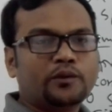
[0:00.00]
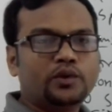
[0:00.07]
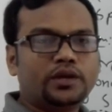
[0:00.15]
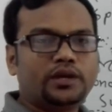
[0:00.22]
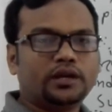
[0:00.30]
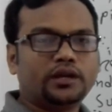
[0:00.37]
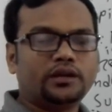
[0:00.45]

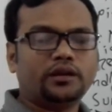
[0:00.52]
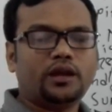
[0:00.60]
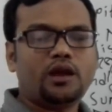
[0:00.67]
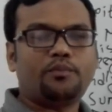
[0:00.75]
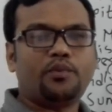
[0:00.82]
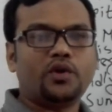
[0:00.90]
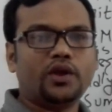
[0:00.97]
we can
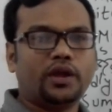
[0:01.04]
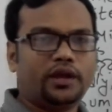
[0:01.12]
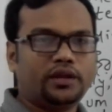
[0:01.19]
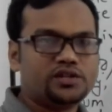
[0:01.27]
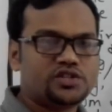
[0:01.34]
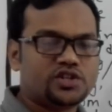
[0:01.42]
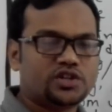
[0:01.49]

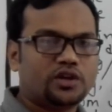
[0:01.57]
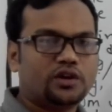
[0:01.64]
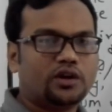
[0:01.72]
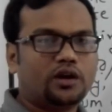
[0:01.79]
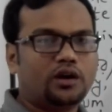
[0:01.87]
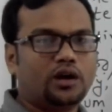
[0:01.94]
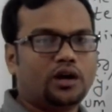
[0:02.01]
appoint
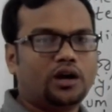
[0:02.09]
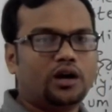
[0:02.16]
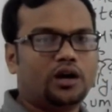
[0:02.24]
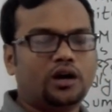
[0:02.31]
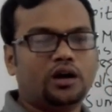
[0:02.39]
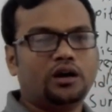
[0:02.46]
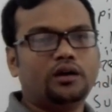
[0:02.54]
a
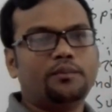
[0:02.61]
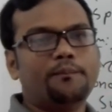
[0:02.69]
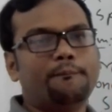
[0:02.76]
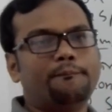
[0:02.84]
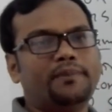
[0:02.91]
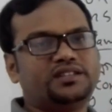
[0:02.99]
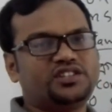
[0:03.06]

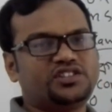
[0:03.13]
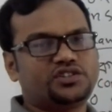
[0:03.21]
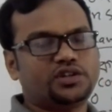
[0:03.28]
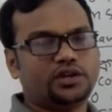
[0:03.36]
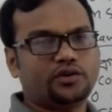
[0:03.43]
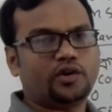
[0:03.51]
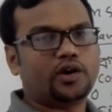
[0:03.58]

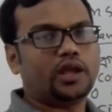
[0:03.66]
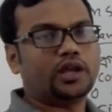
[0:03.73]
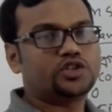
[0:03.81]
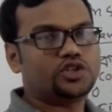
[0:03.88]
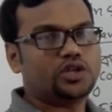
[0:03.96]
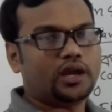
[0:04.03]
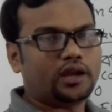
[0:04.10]
magistrate or
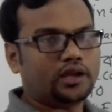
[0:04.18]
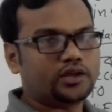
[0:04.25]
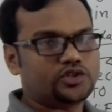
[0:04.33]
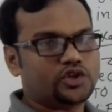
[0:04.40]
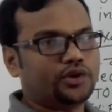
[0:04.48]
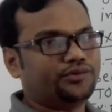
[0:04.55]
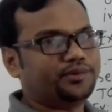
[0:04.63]
an
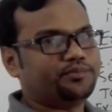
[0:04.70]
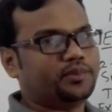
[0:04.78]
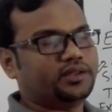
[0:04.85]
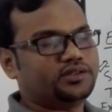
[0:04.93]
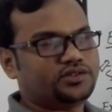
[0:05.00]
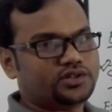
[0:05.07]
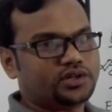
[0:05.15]
executive
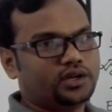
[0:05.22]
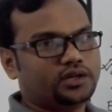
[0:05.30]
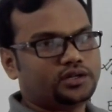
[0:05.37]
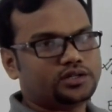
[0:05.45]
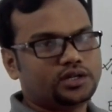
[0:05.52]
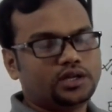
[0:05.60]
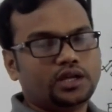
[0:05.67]
magistrate.